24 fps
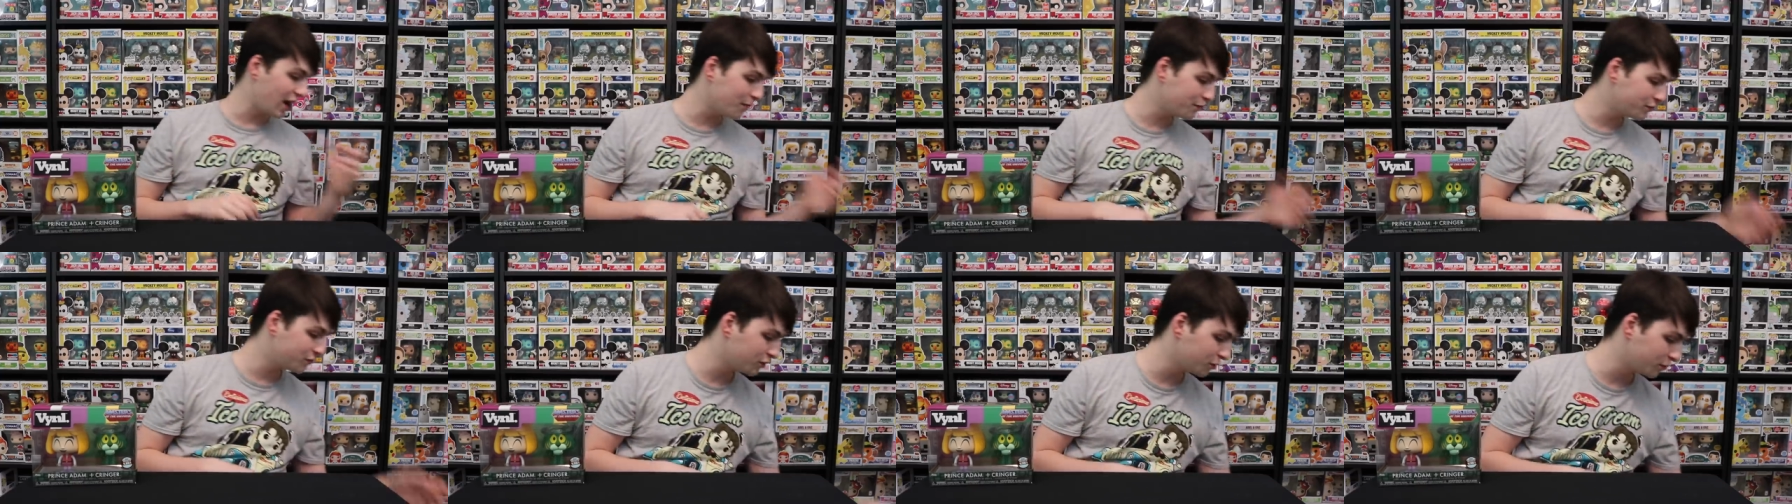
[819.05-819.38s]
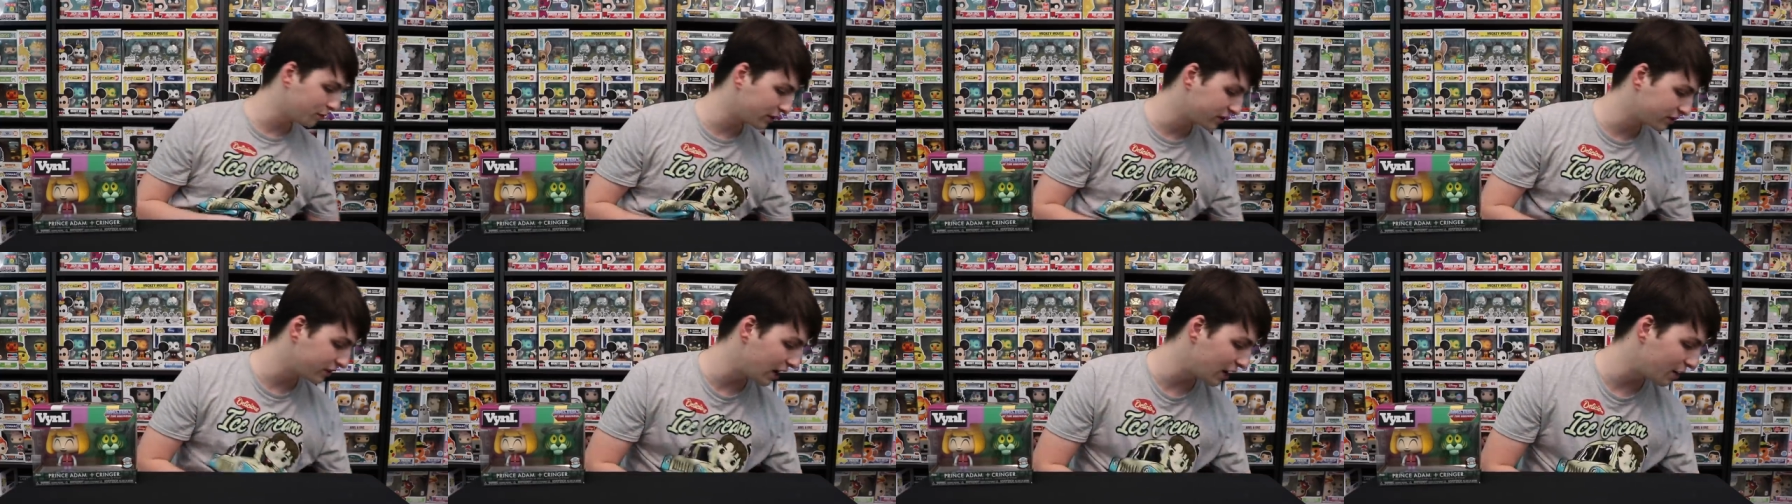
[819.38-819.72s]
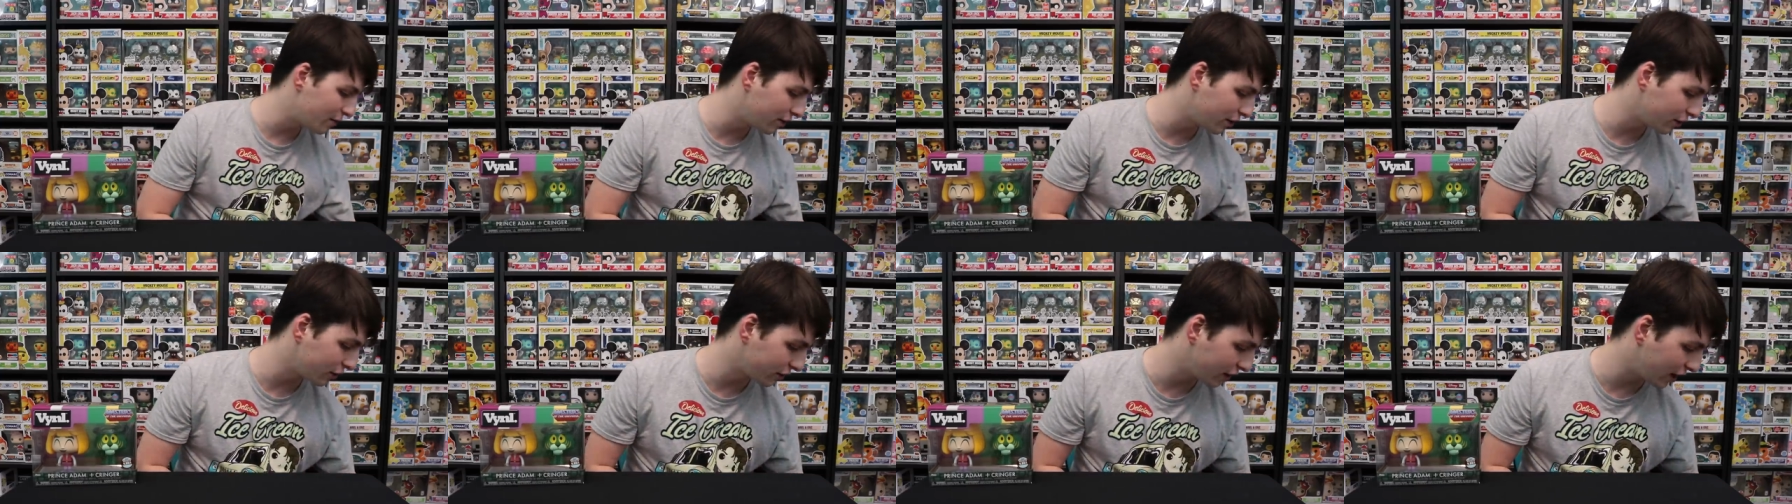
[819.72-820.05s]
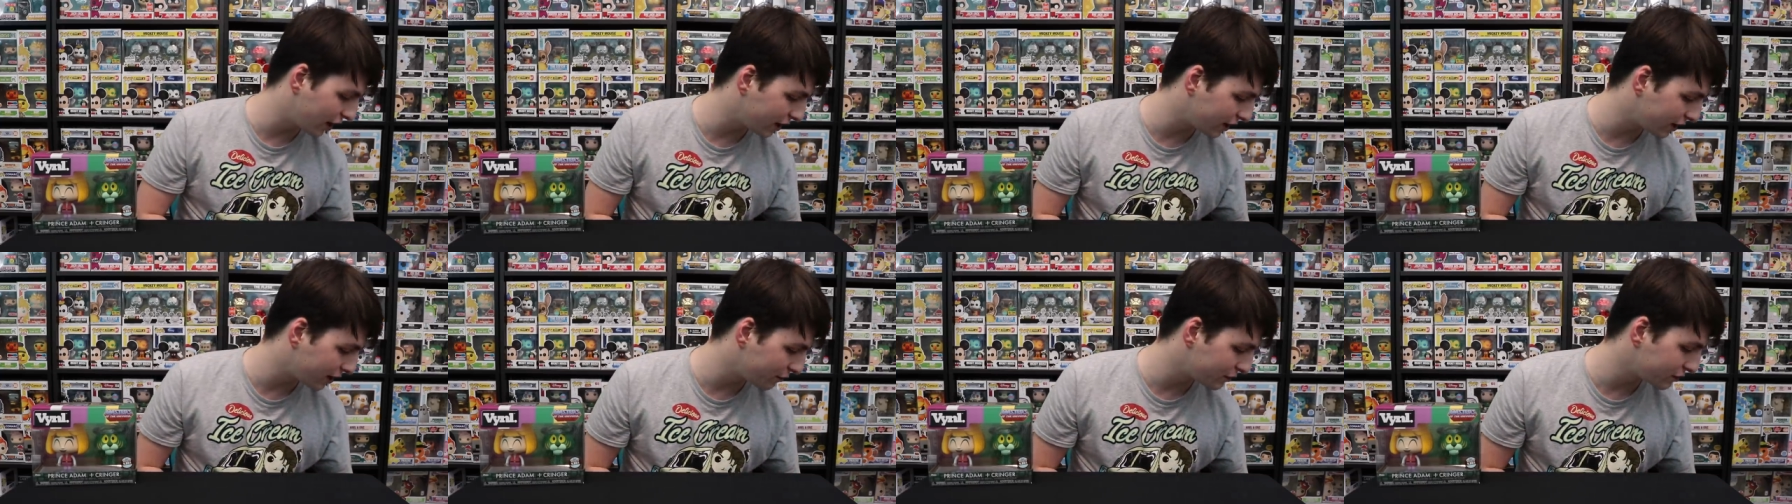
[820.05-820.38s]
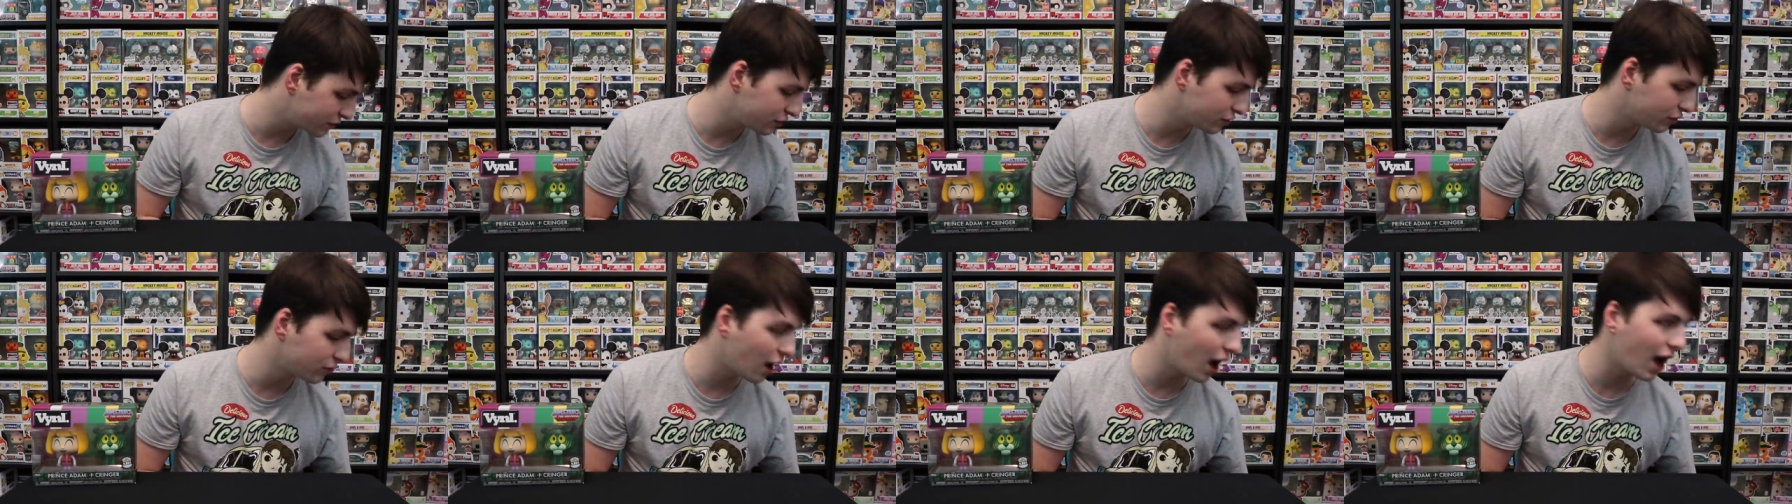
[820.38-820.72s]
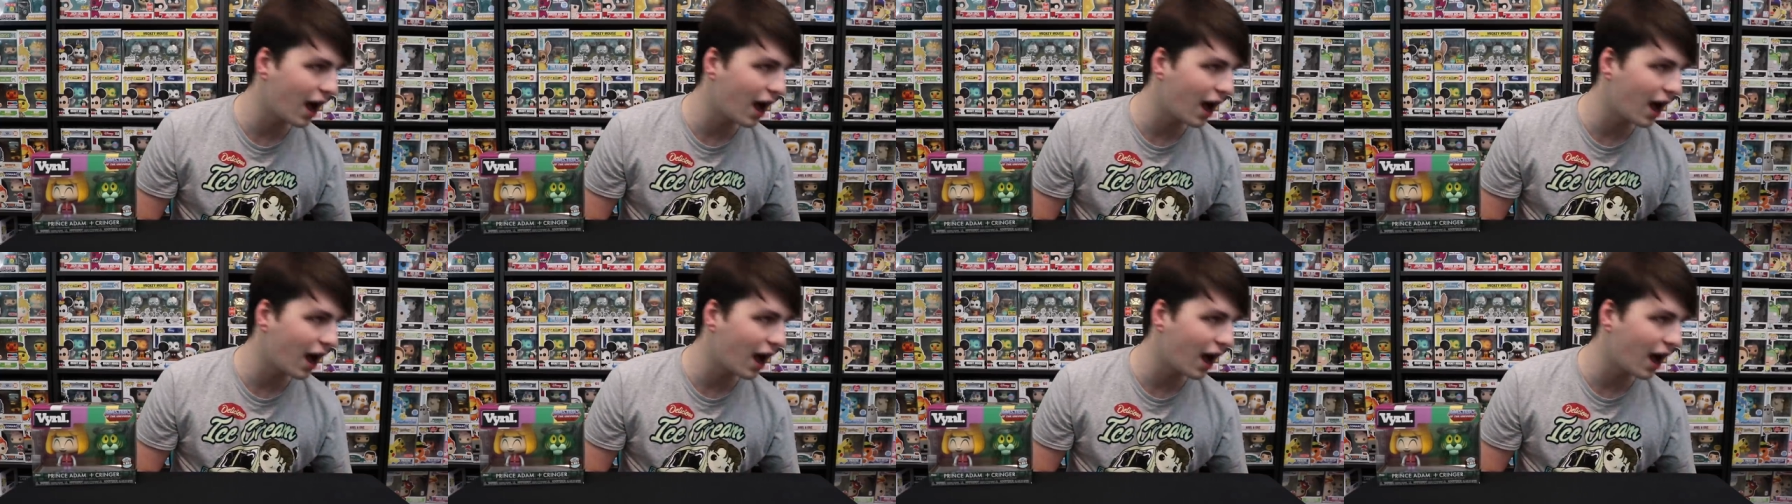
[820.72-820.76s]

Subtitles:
I'm super excited about her getting that one, too.